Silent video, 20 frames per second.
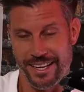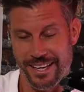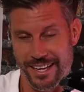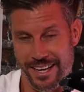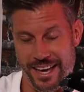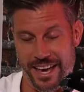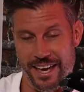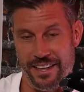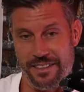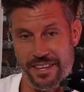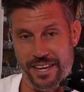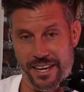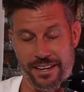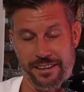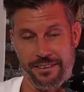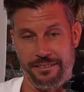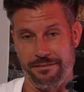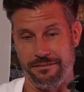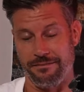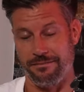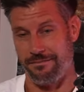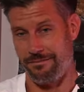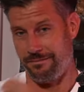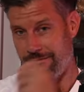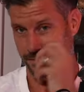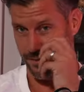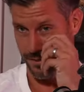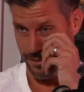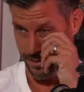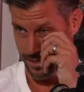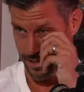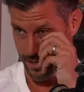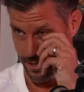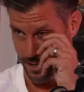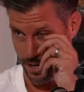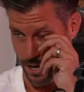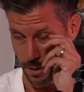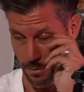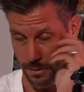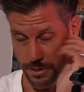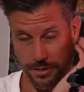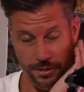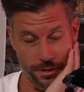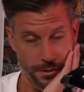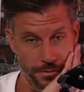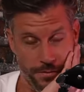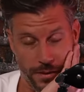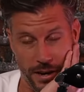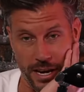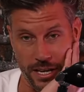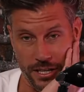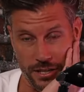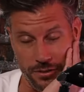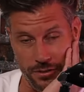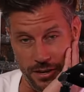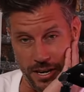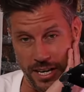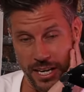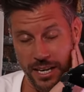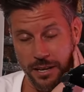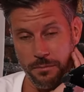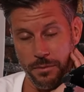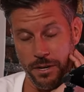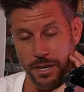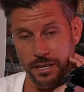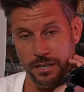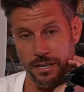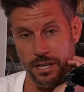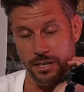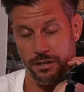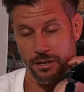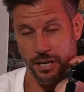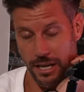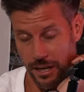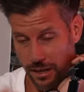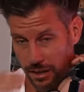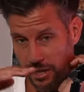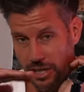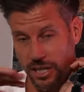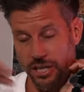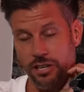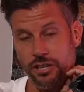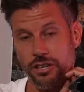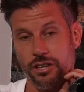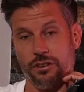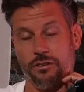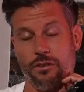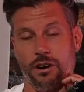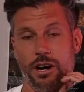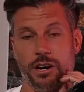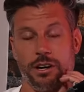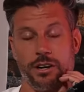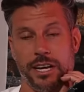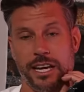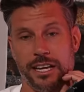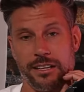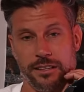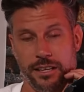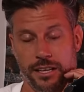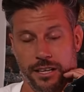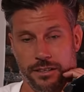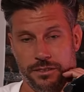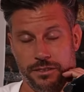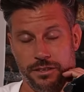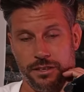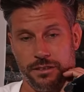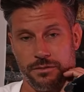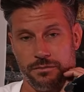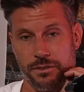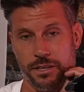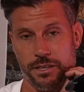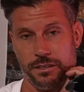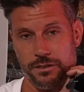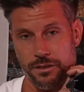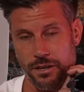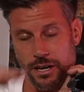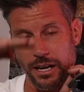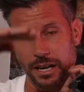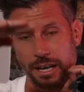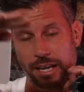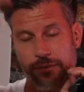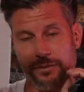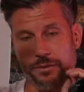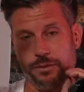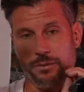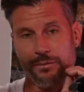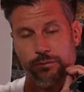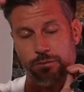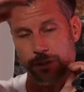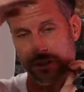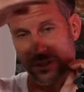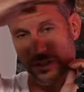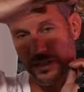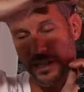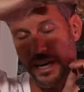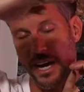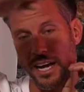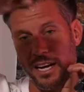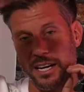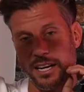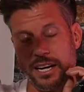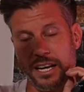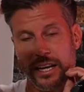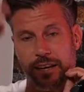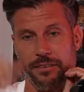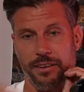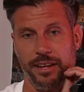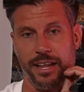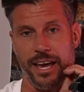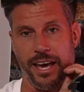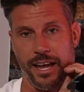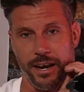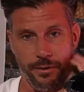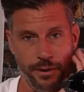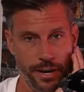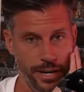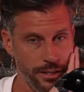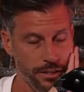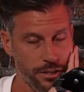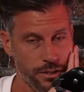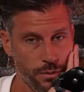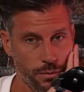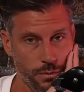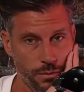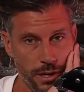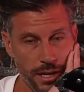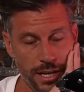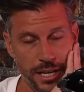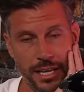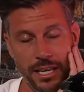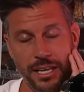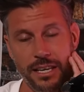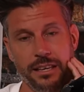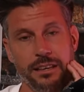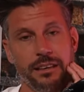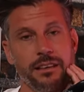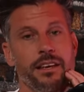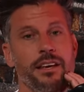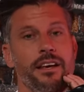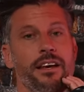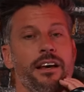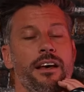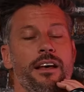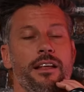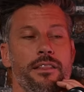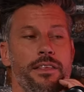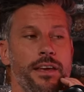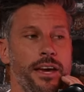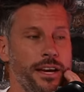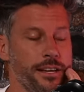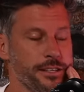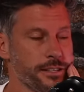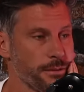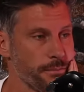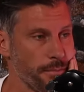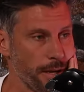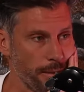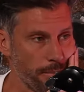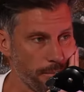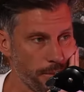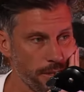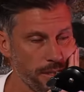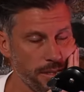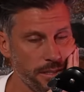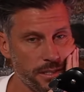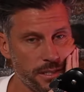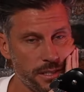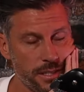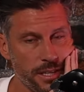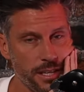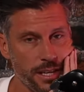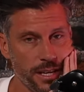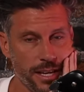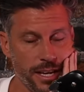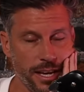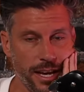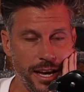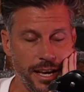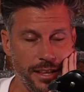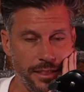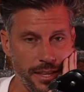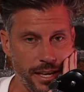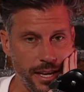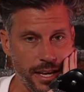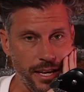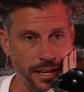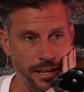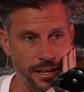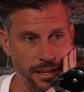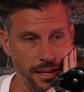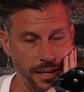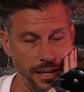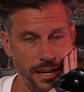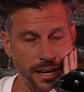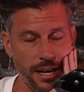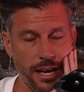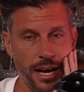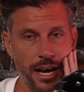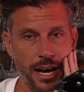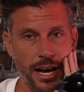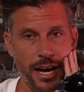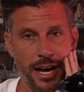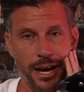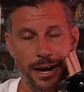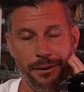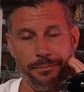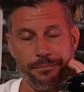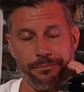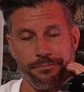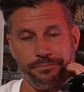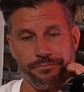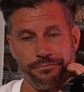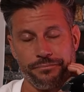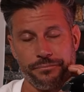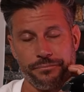And then, and I know we're sort of fast-tracking, but it, it continued to grow to get, and it sort of it sort of level was starting to level out around twenty thousand members. And then, um,